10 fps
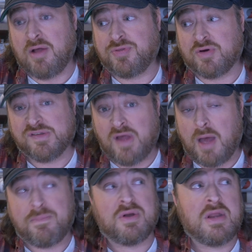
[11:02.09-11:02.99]
out there
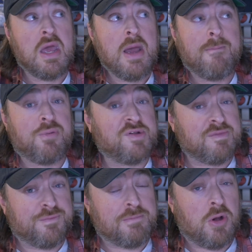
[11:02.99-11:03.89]
saw it, but
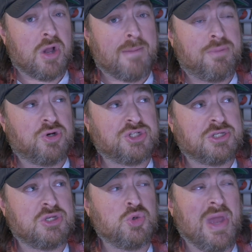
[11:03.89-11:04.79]
Prism football got pushed
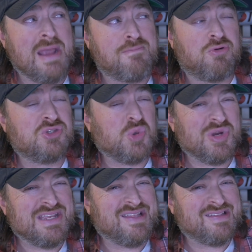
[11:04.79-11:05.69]
to April
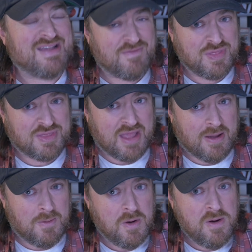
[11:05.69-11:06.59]
27th
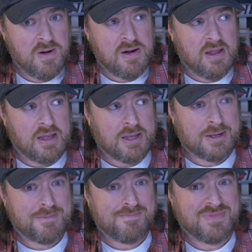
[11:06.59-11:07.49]
now
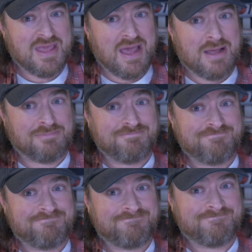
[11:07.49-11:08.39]
um, yeah,
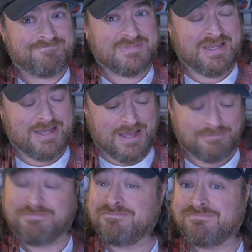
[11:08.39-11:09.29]

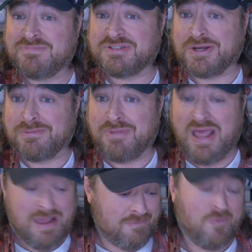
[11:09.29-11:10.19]
yeah. So,
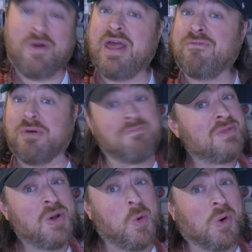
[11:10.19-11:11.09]
but hey, whatever.
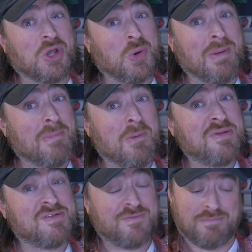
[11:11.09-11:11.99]
We're gonna rip
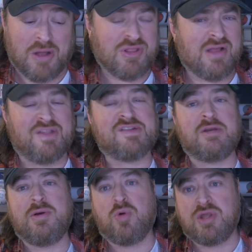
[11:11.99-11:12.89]
open some football. Now, this is
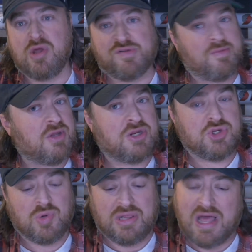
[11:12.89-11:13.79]
gonna be one of those I'm gonna
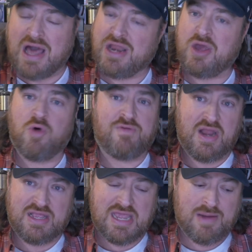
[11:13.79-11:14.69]
do a lot of
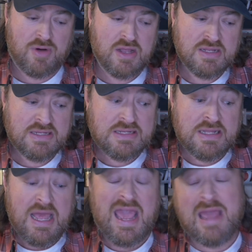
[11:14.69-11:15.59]
overhead camera.
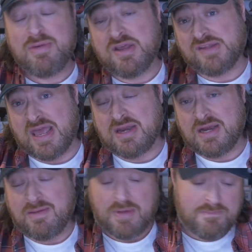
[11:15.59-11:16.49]
A, because of
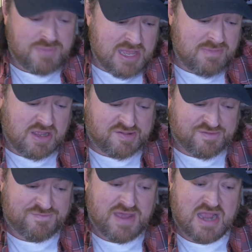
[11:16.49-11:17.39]
editing, but B, because
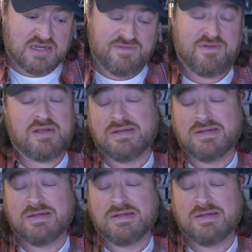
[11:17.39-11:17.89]
of fact of